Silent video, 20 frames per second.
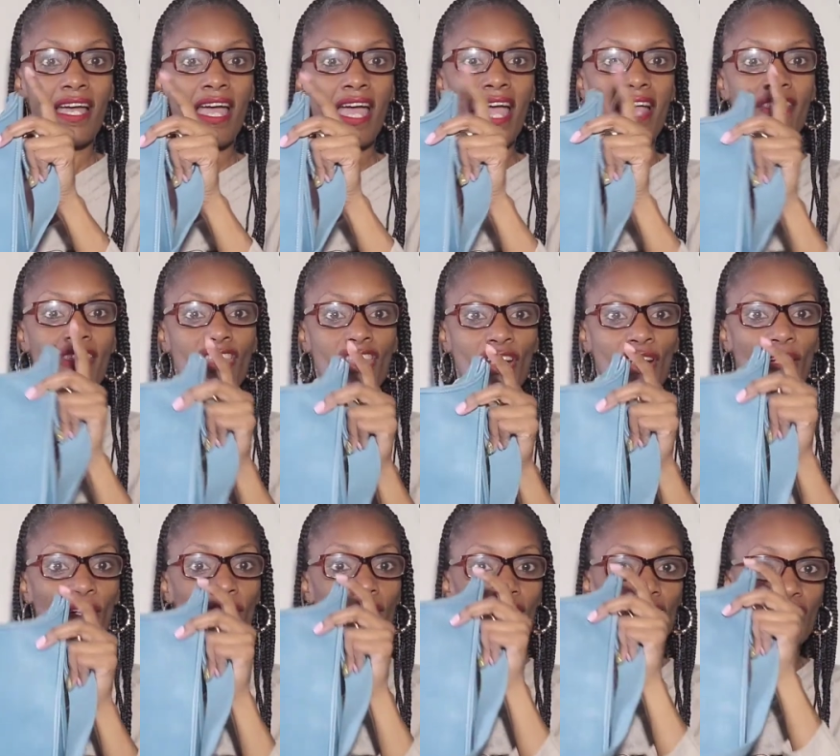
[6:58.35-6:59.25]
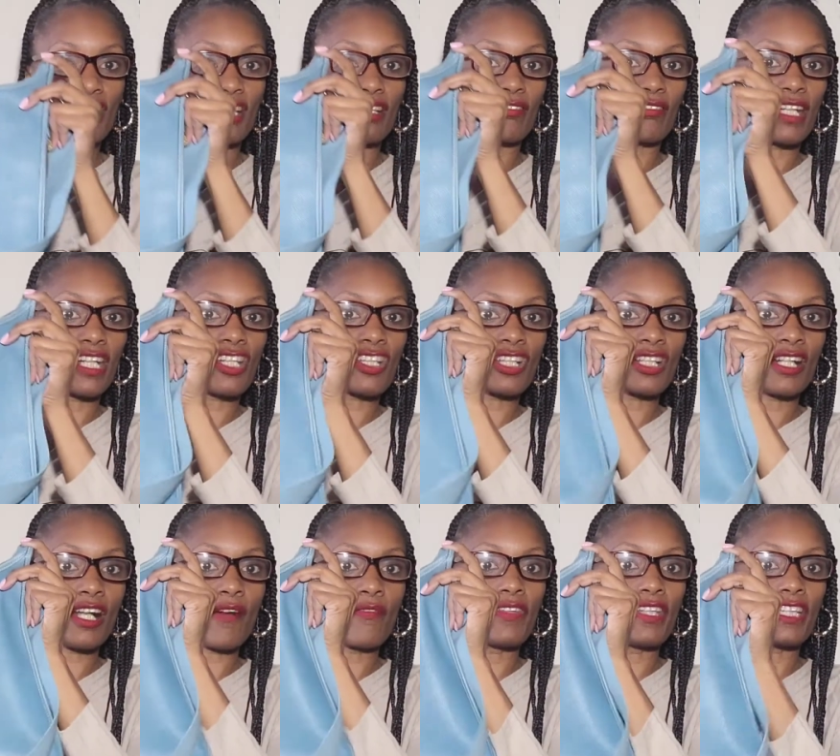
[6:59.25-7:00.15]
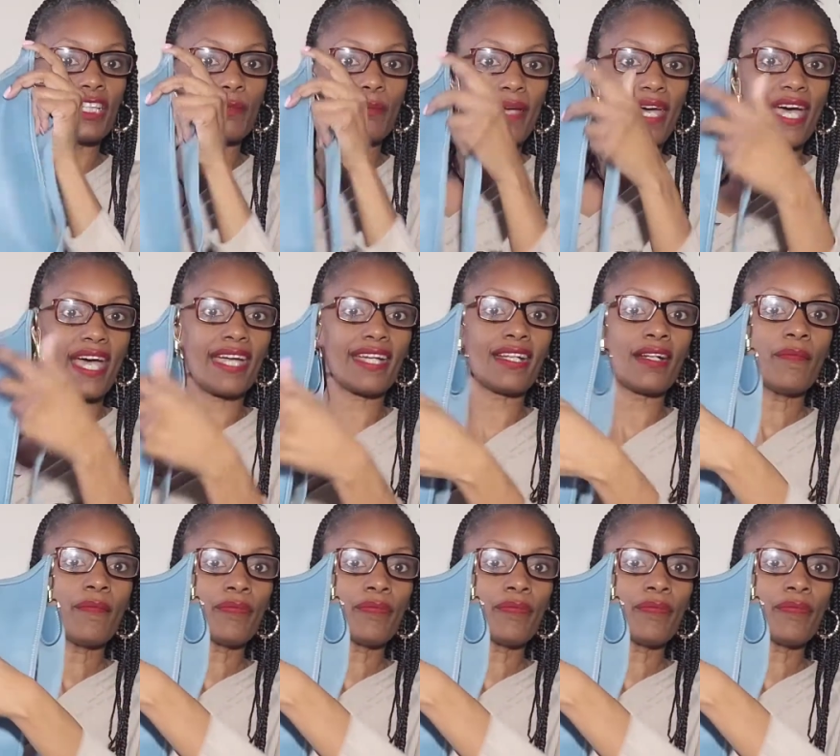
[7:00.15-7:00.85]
and third generation of this bag,